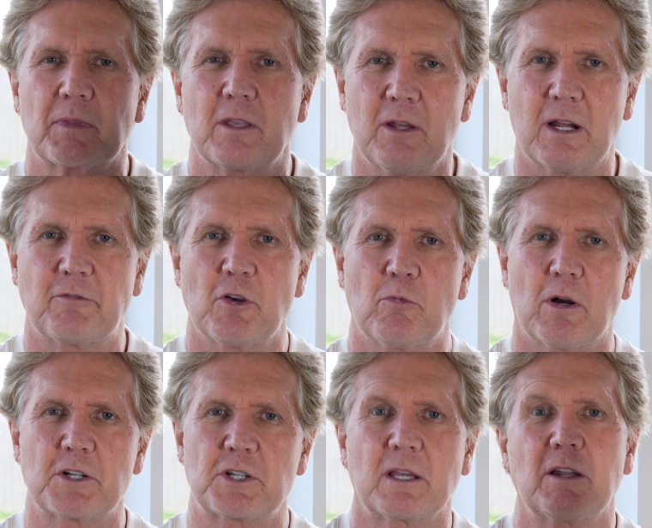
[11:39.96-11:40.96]
you know, if you're
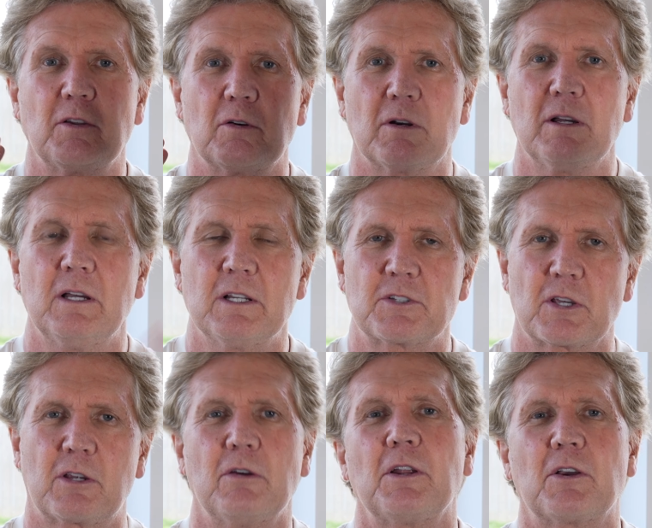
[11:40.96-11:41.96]
watching and you're a
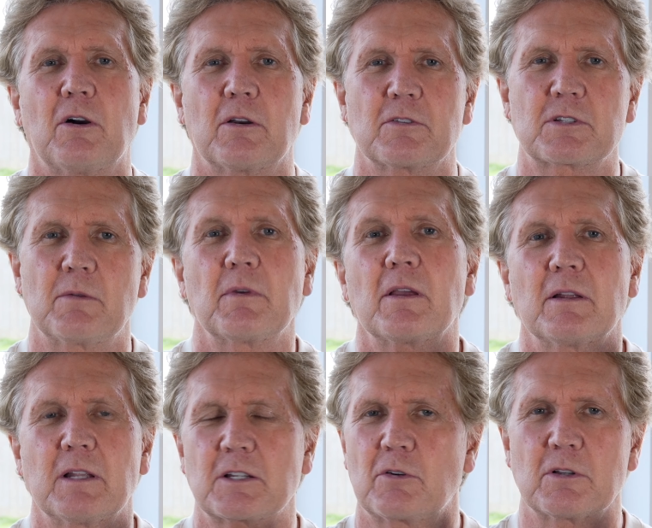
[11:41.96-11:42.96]
security guard or something,
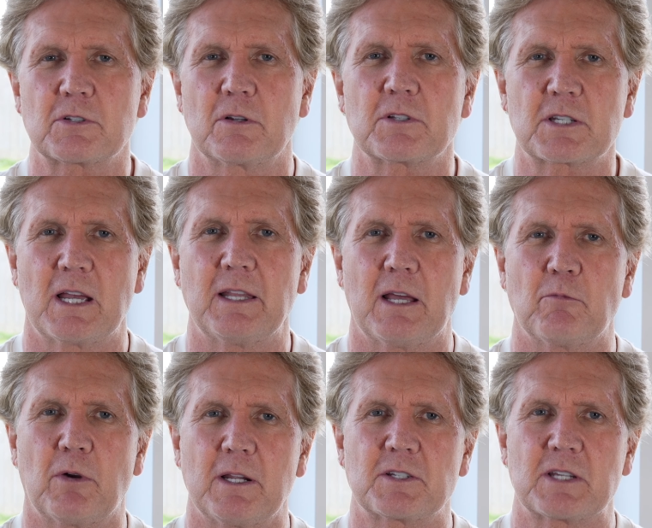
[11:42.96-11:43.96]
that's, God's not saying that.
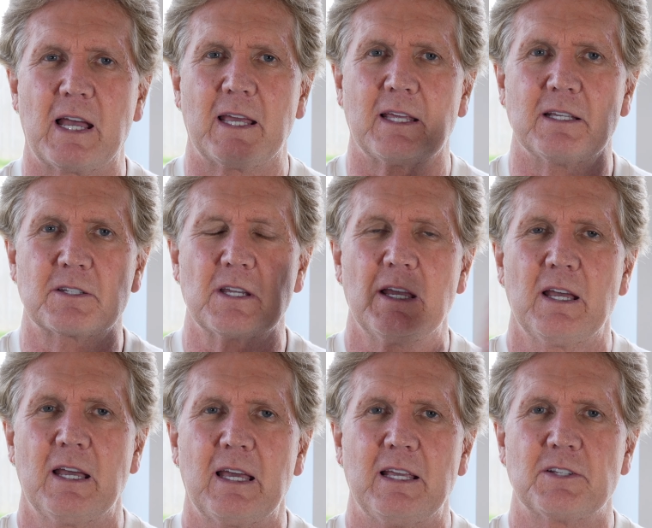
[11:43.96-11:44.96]
What he's saying is,
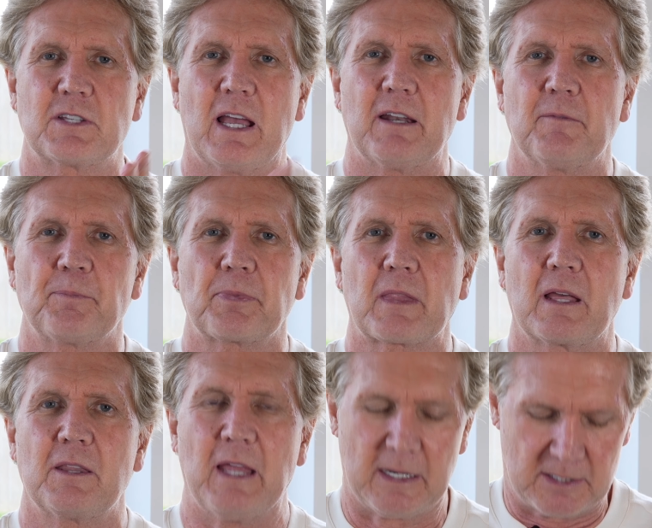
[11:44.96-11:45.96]
is that
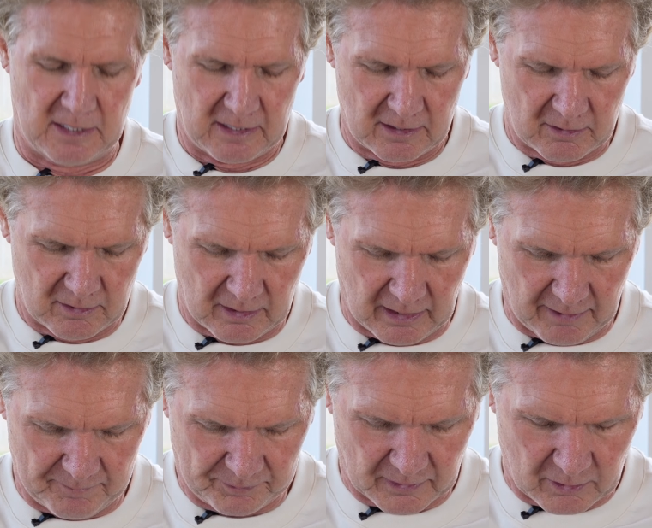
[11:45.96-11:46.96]
that
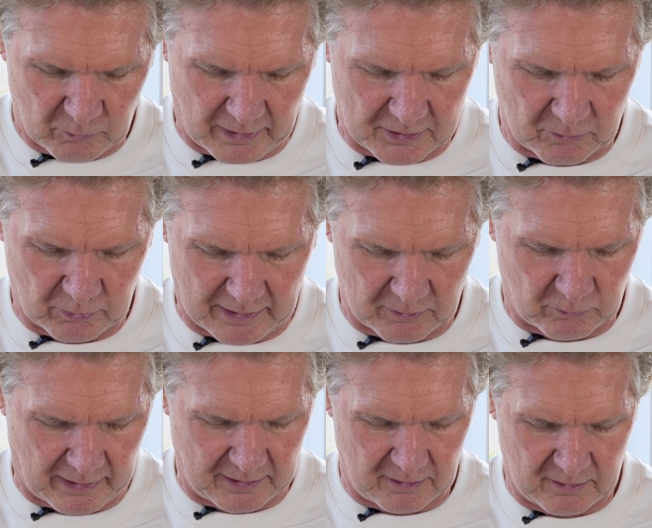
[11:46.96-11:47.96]
um, when when
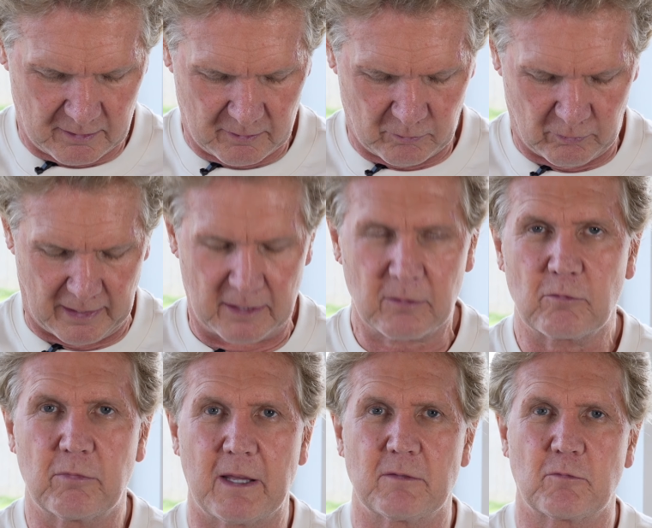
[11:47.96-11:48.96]
when when
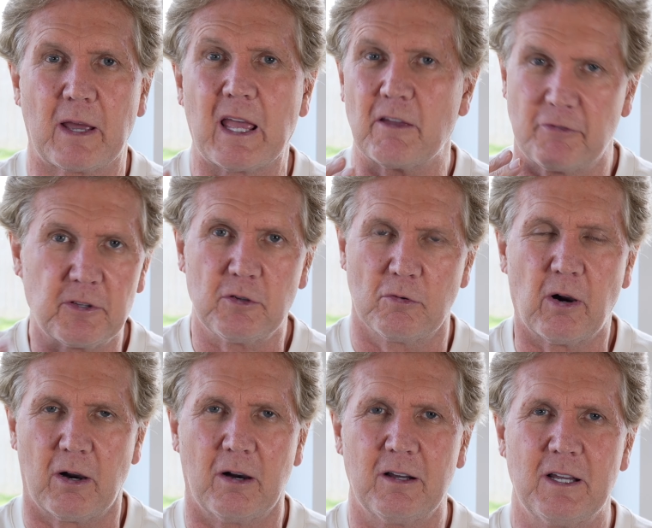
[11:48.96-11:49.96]
when wherever you
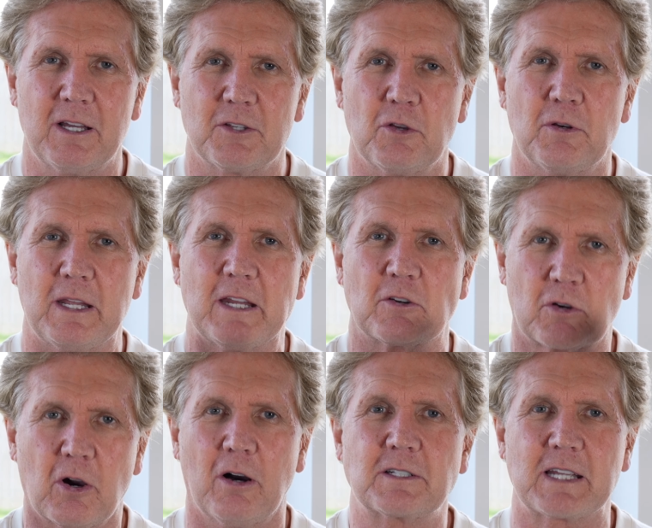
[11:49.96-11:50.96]
are, you need
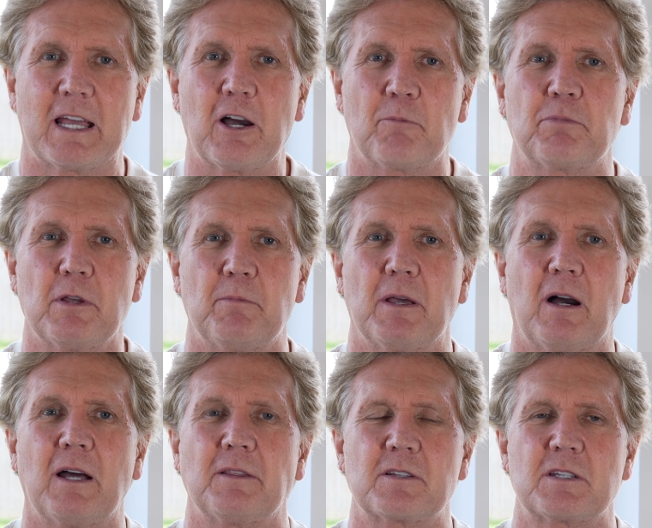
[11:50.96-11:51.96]
God to help you
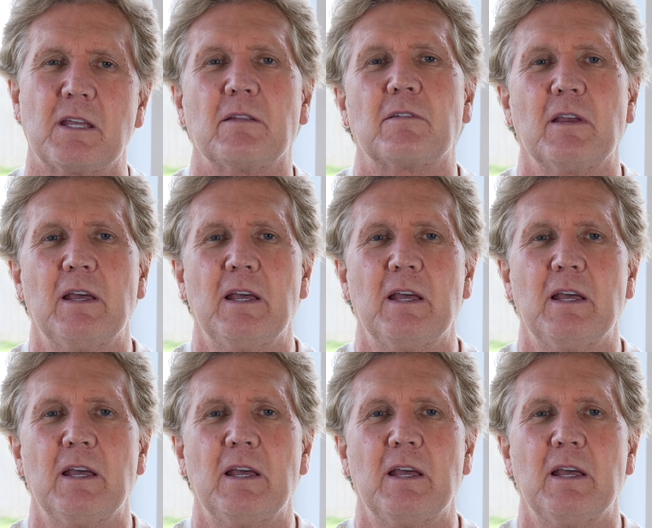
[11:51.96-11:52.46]
behind the scenes.